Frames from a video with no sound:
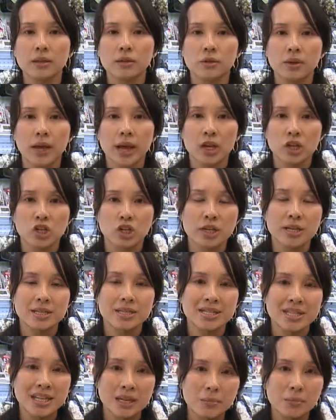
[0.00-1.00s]
you can actually
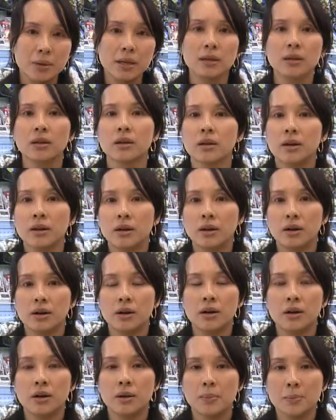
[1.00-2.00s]
steam it,
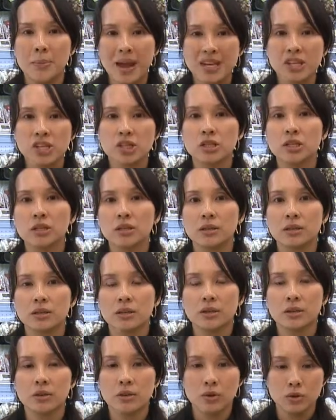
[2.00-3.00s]
mash it,
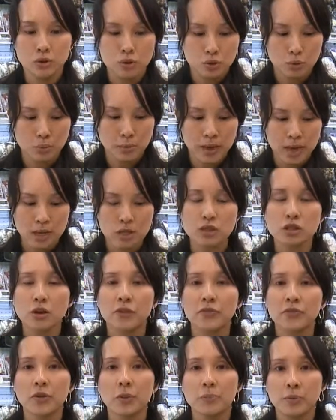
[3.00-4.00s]
to make it
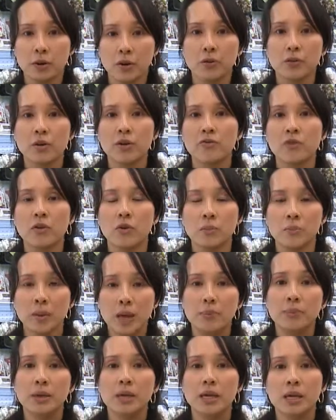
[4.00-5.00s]
softer puree for a
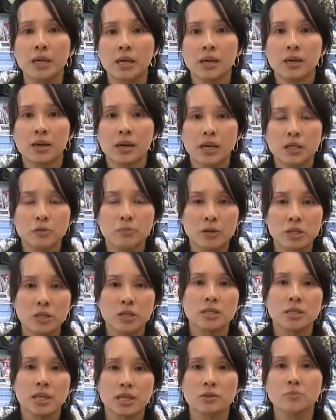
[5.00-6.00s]
baby,
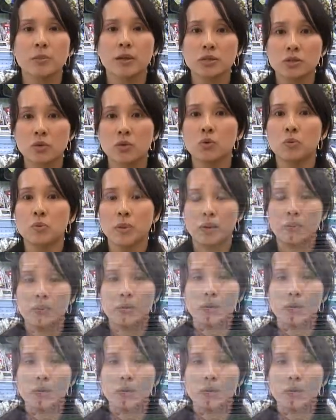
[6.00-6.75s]
especially 6 months old baby.